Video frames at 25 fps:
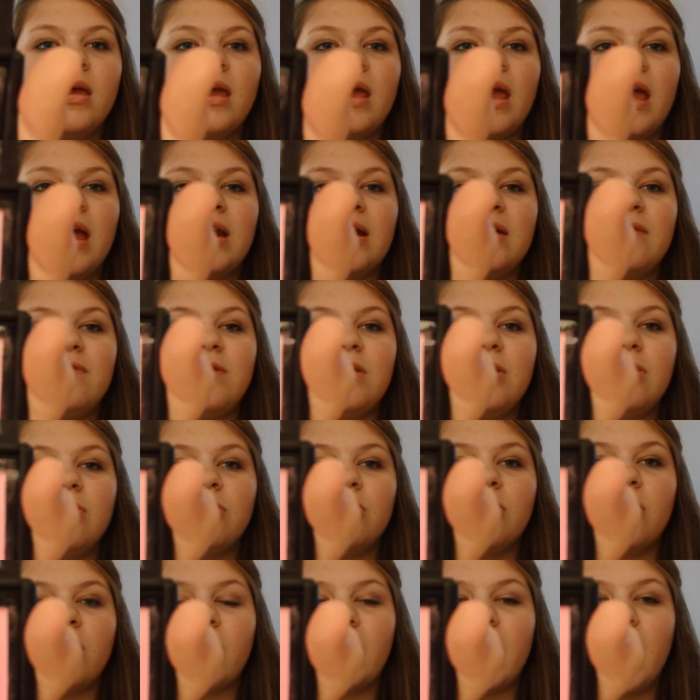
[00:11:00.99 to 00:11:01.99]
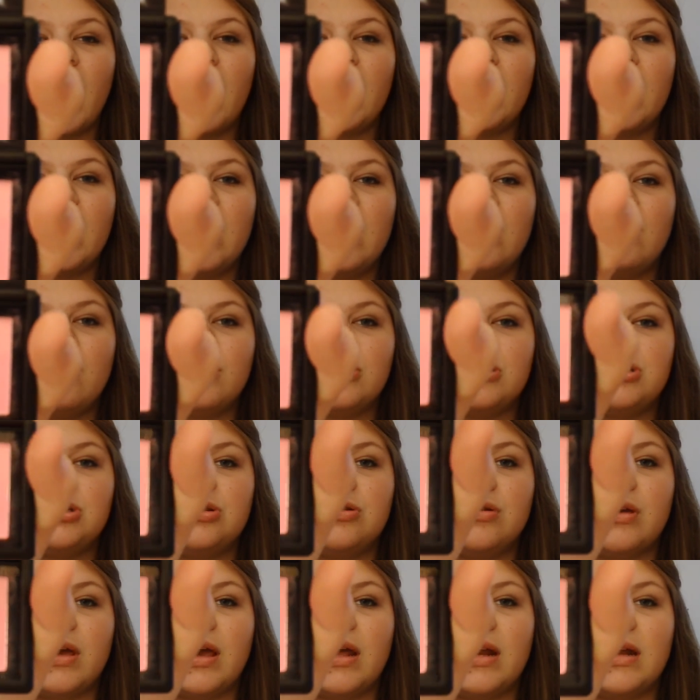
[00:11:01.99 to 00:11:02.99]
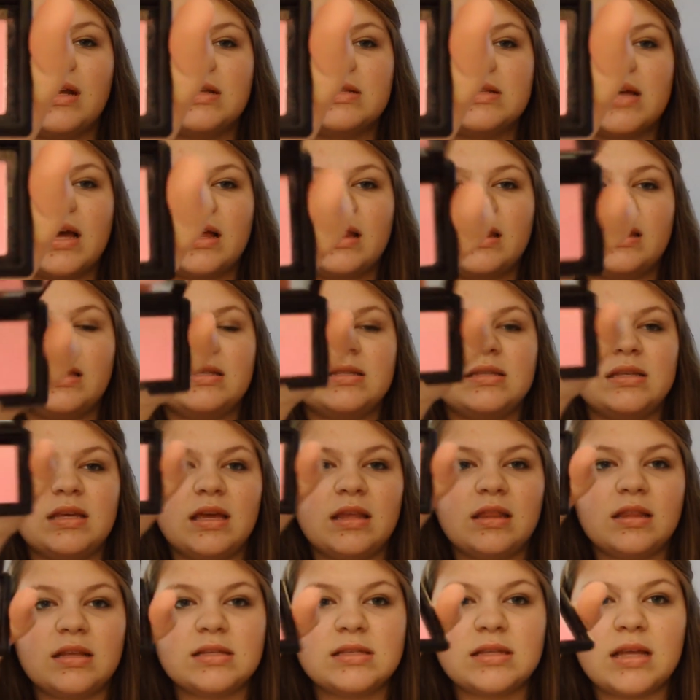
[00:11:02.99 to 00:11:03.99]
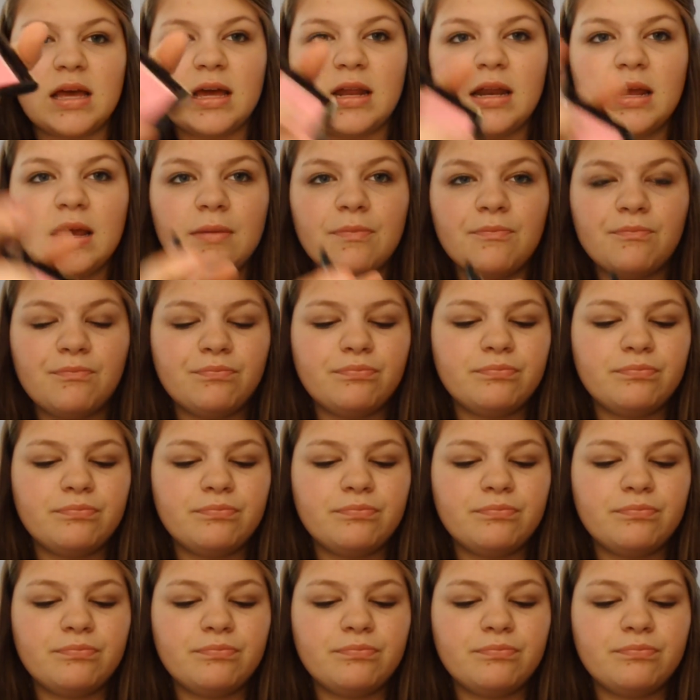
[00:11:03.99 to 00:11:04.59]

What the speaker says: And if you look at it, which you can't exactly see in this lighting,